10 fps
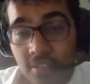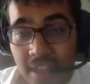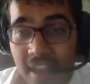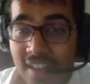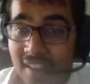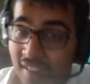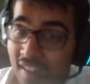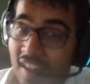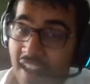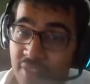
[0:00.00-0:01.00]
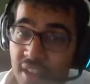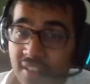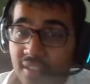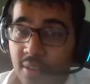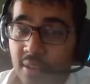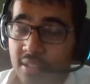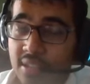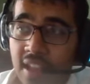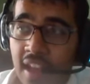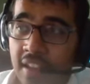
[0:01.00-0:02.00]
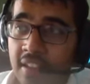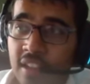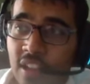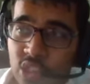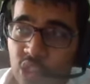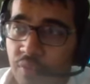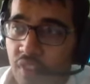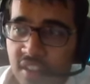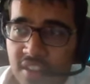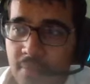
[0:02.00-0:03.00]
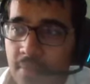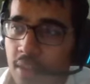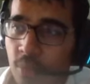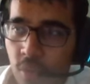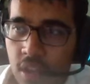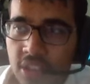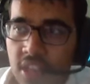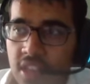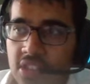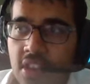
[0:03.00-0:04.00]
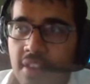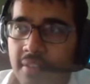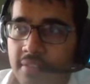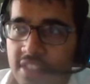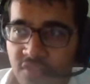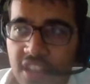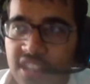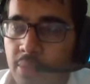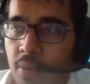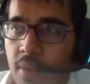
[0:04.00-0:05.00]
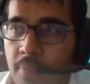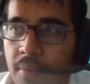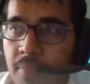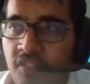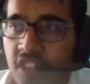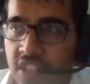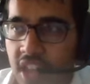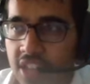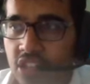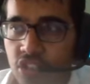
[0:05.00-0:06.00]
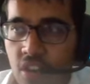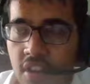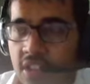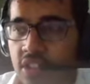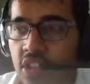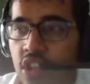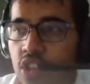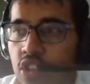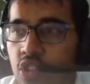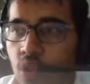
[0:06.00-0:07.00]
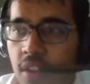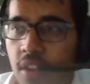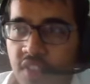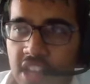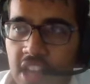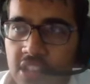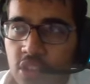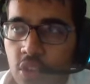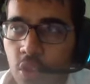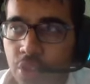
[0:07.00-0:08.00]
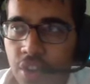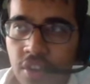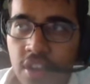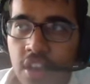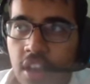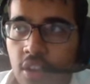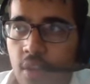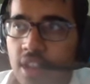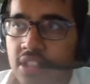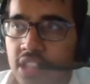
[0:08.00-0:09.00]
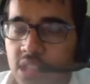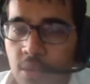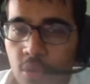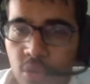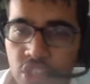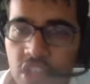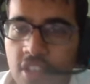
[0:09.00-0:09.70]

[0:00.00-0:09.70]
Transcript: I did not have that in the cards. And Slovakia, man, what they did defensively were fantastic. Chinese scoring a fantastic goal there, a great assist from Kucka.